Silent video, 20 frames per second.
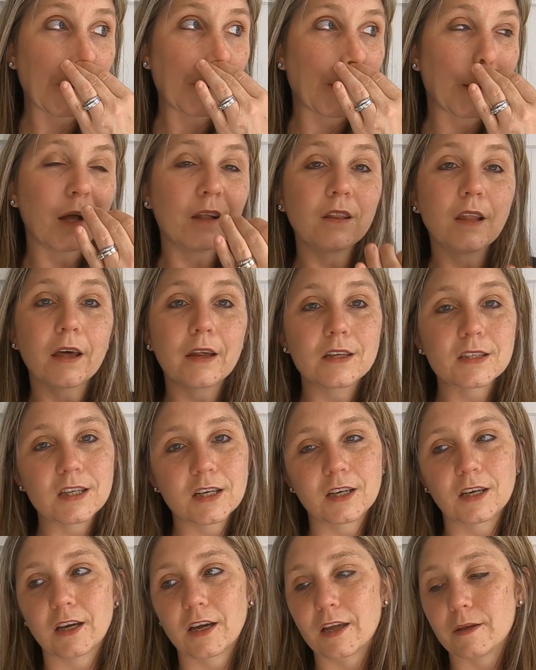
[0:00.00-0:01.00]
a lot of
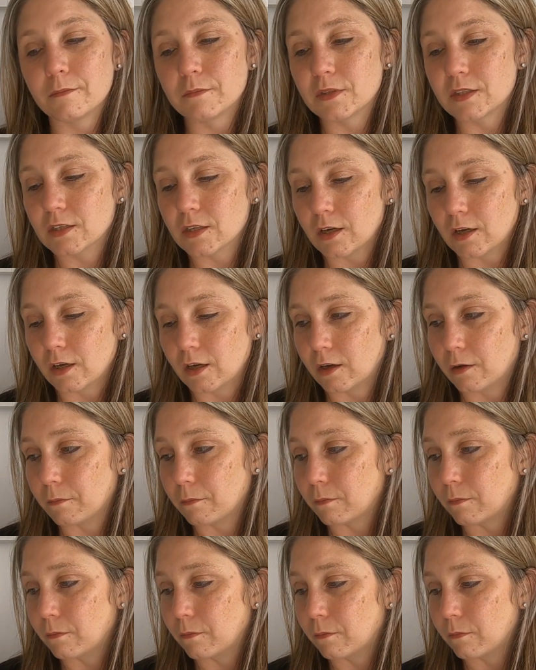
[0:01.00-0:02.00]
times,
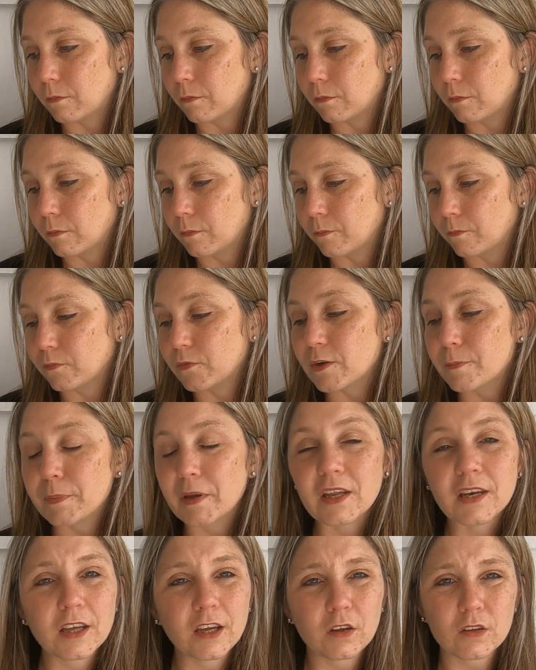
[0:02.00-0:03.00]

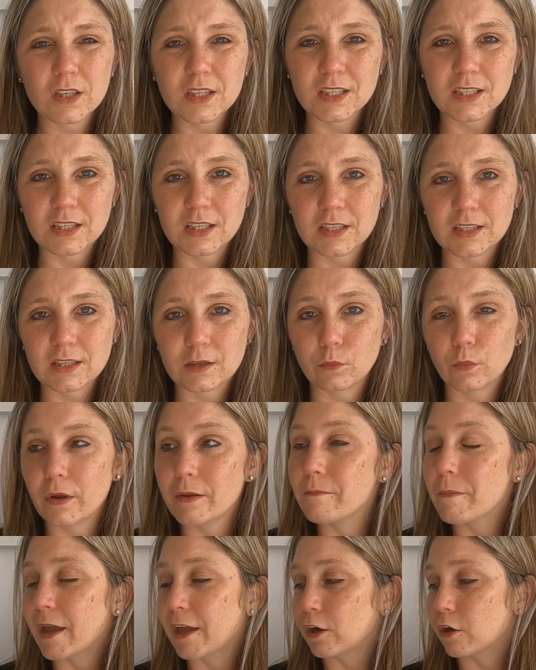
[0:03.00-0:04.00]
depending on the season, we
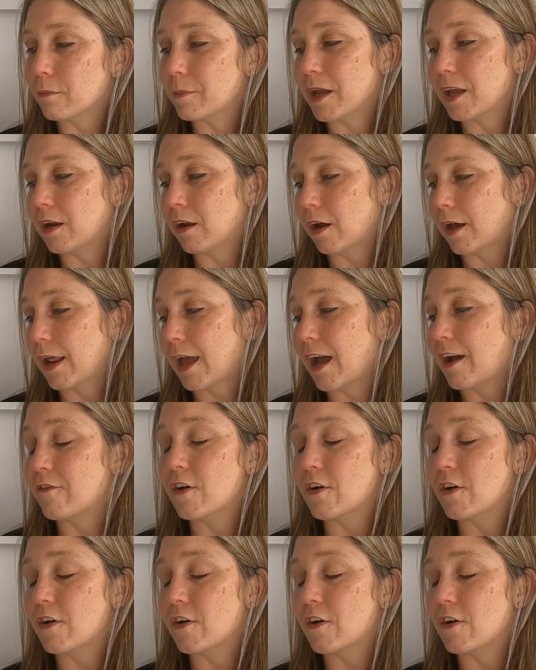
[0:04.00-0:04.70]
may or may not have